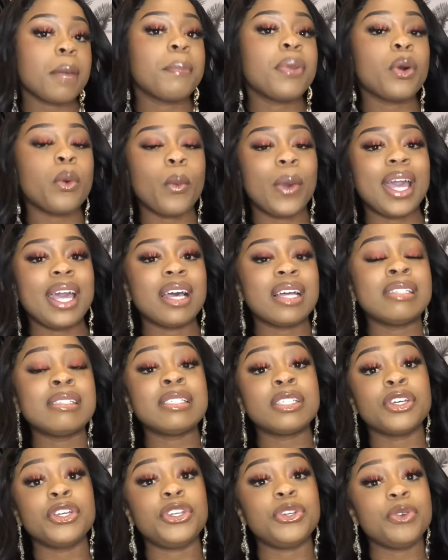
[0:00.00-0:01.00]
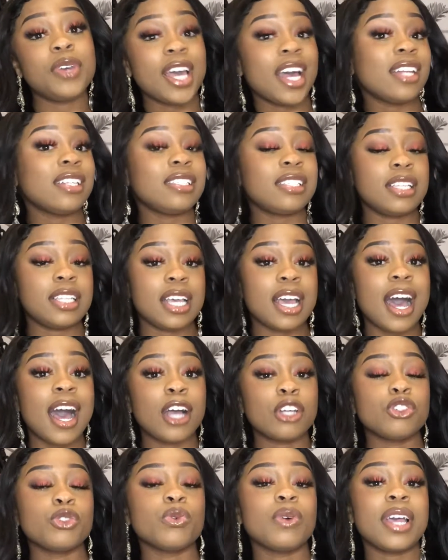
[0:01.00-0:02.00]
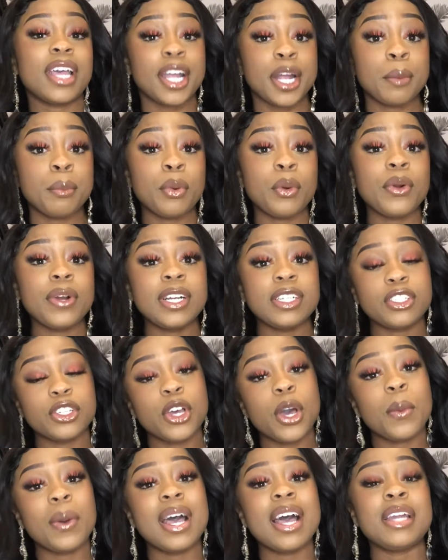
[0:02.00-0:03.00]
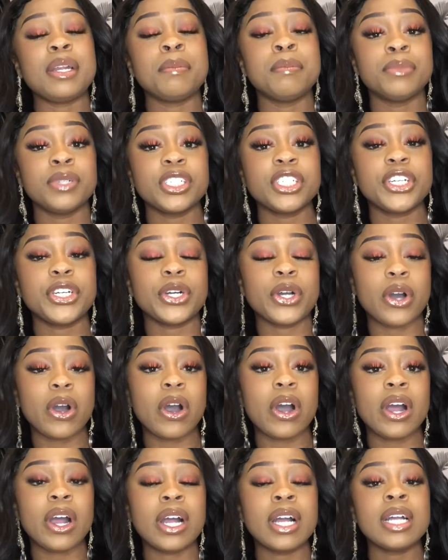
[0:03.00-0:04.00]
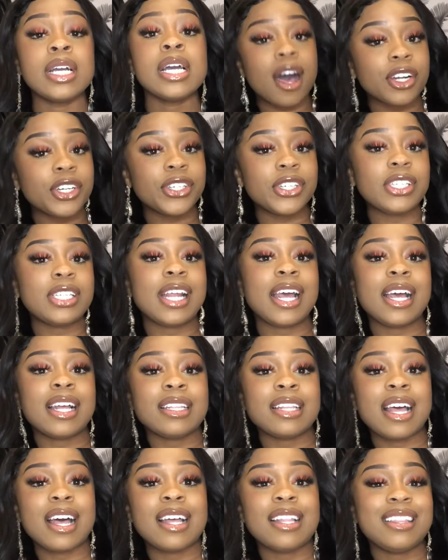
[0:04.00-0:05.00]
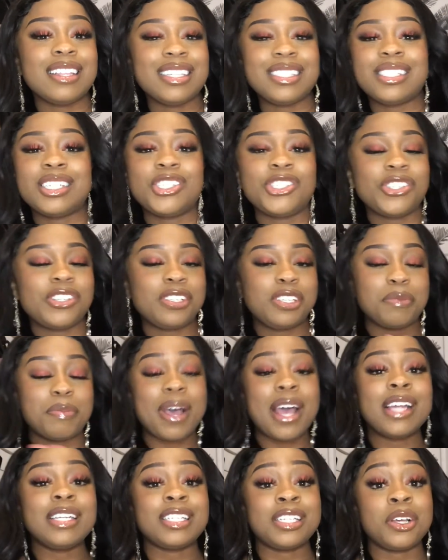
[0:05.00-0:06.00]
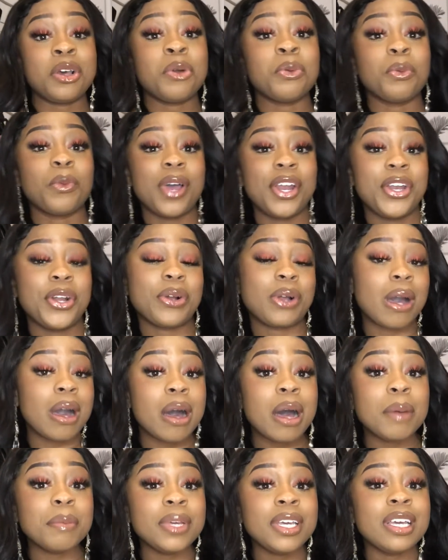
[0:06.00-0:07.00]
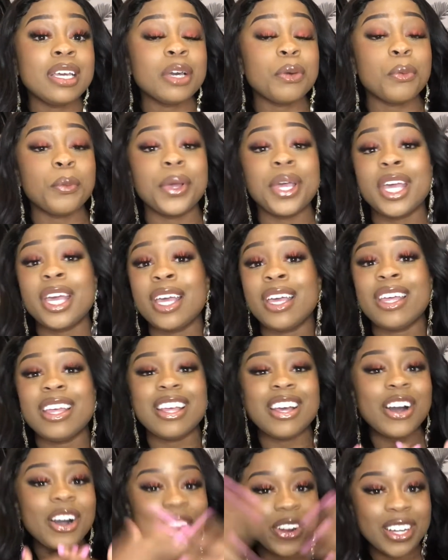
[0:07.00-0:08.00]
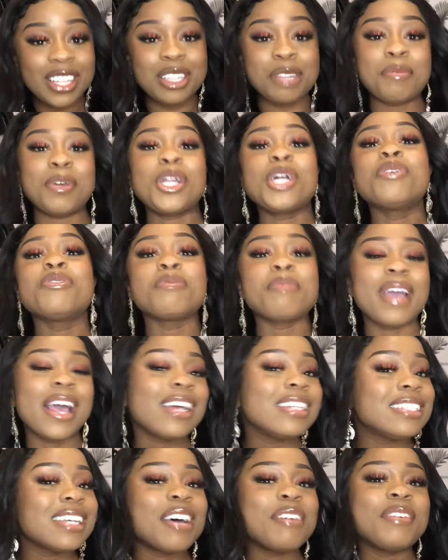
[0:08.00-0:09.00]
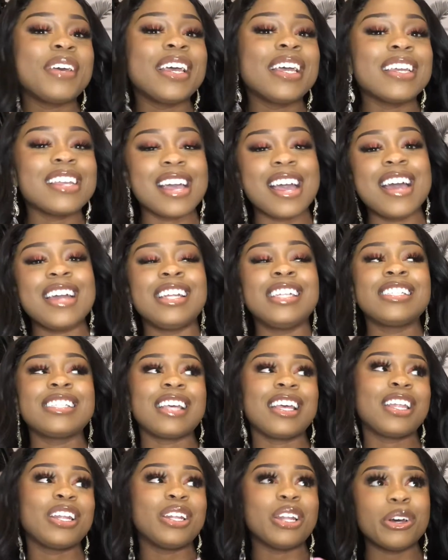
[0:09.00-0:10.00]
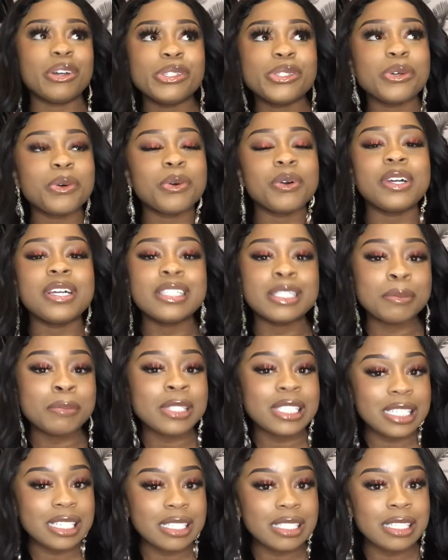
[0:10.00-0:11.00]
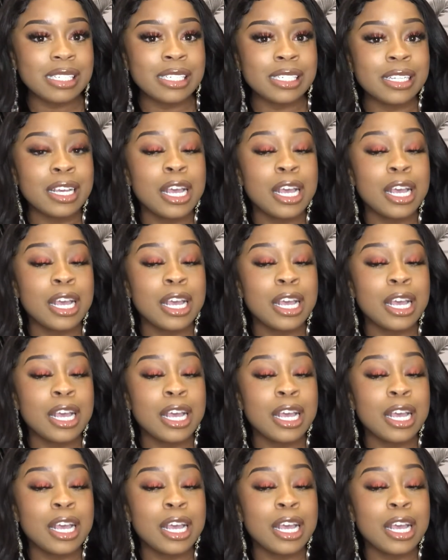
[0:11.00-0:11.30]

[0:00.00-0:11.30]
but wait until you get to the actual airport to go ahead and book your car. Understand that this is just dependent on when you're coming. We are in the middle of a pandemic and it's low tourism season,